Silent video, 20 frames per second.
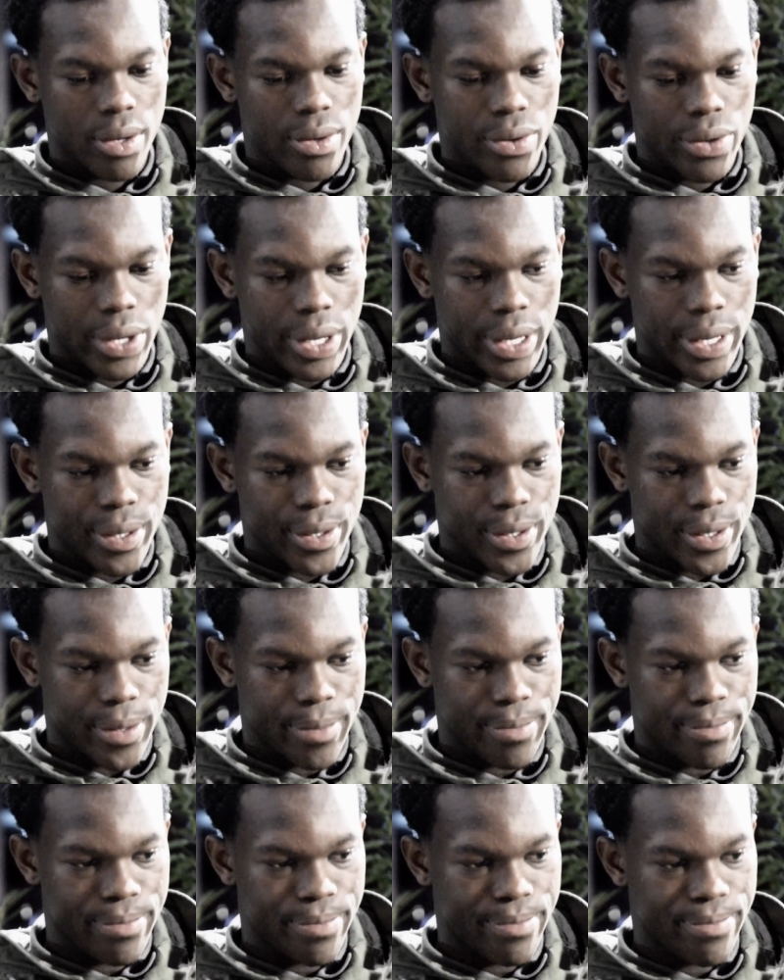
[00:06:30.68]

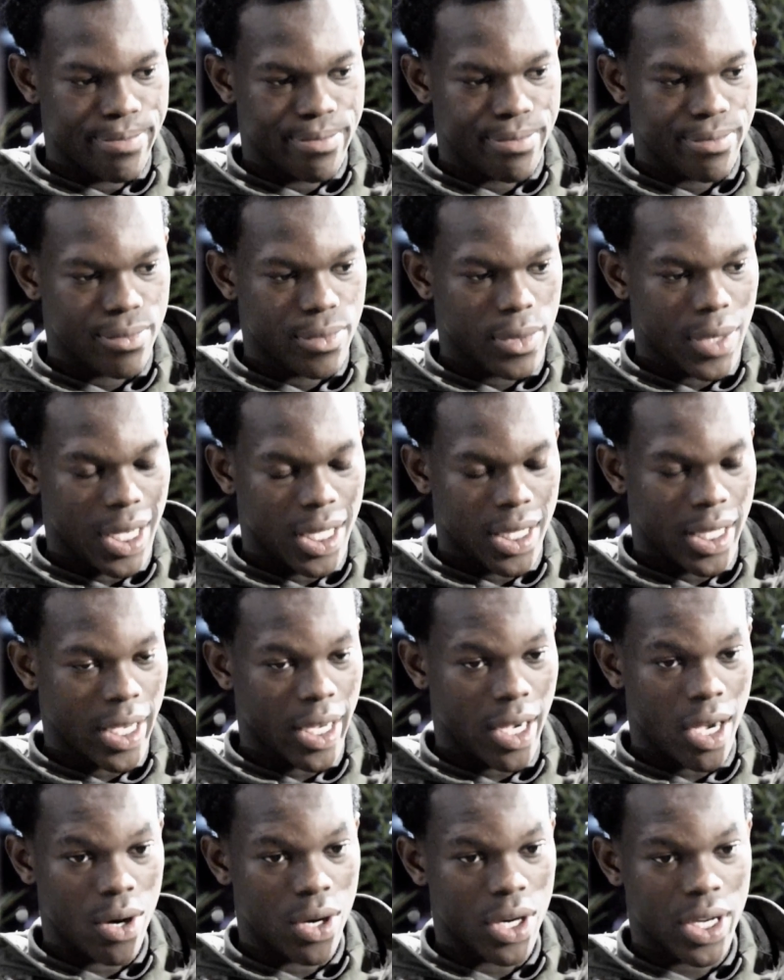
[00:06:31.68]
And I think
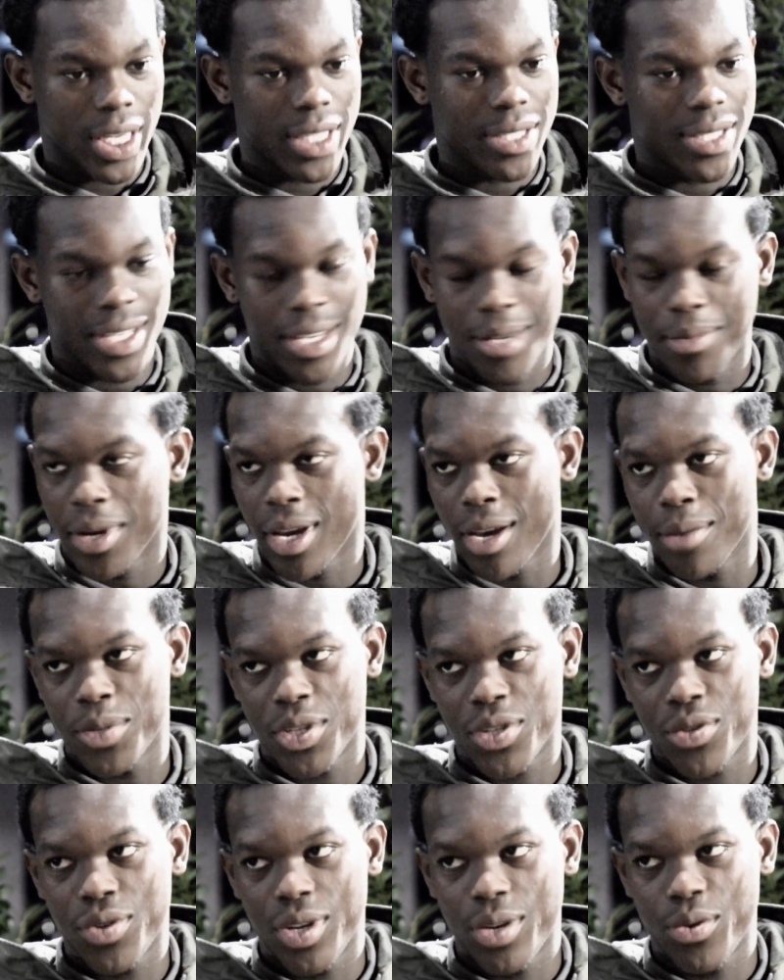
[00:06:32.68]
our team
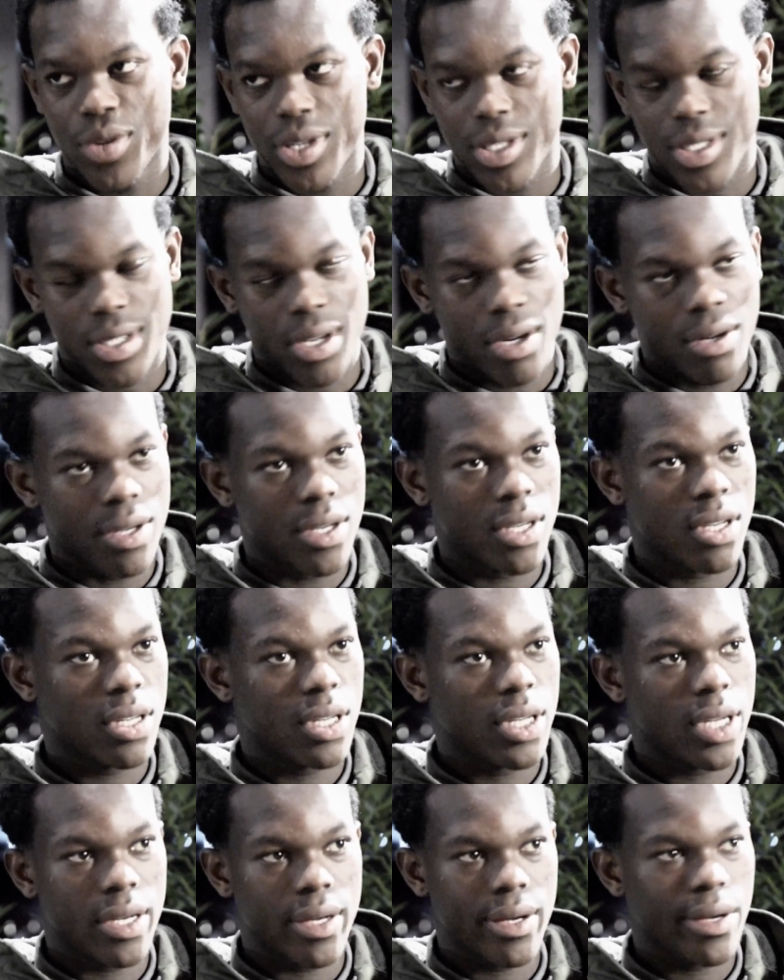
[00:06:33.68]
chemistry was so good
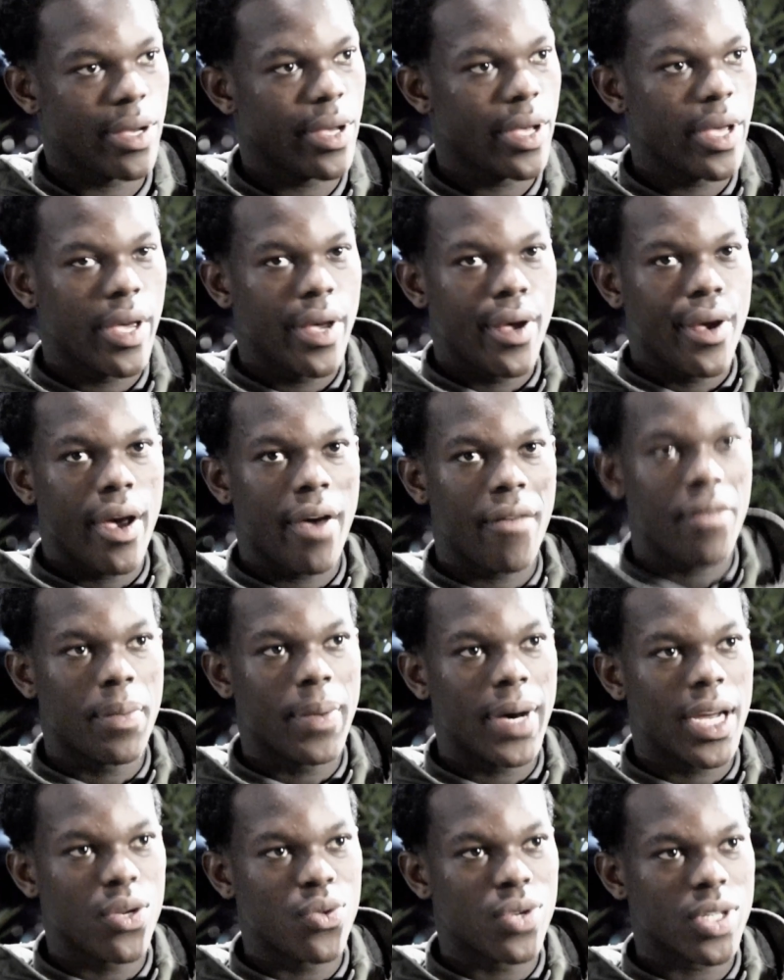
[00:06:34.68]
that
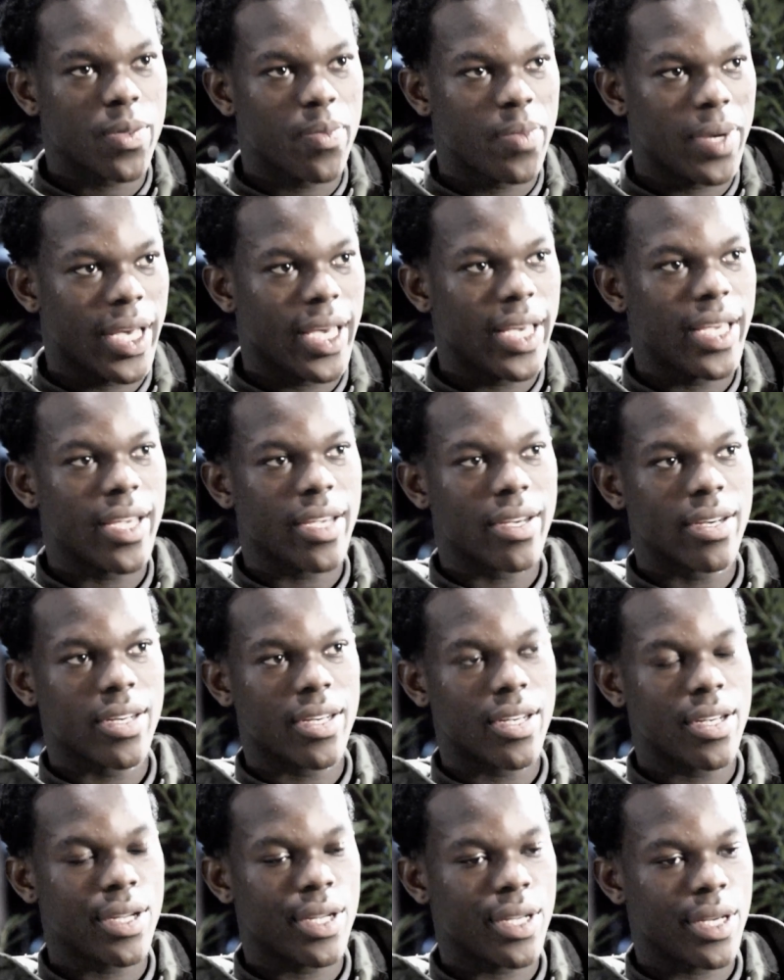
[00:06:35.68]
everybody was playing
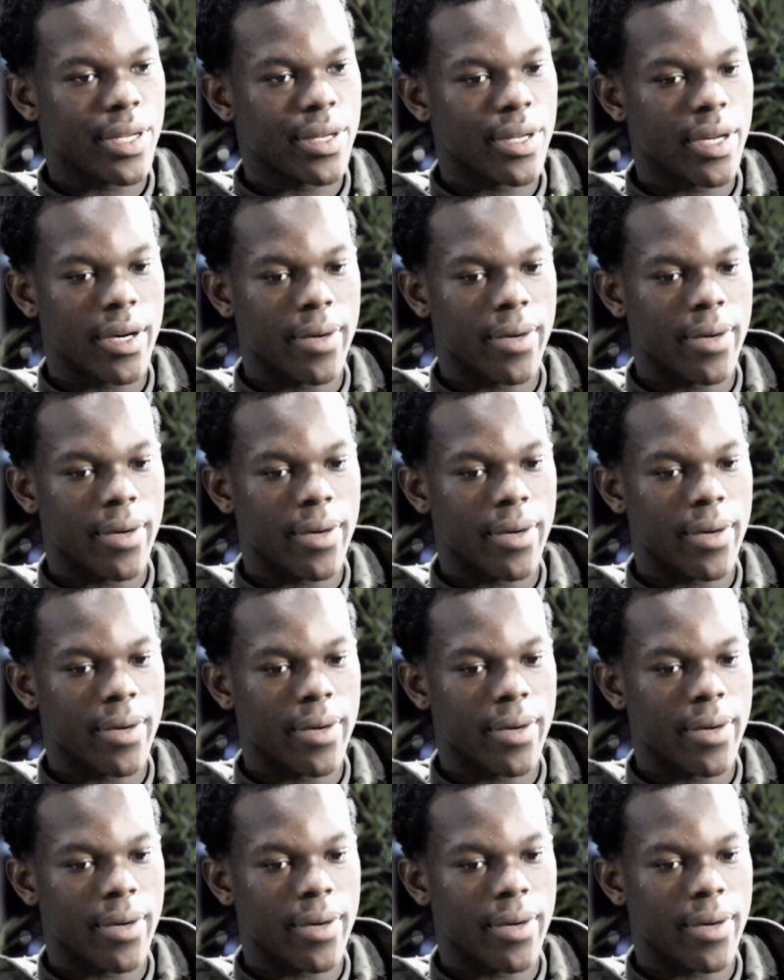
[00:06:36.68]
good, and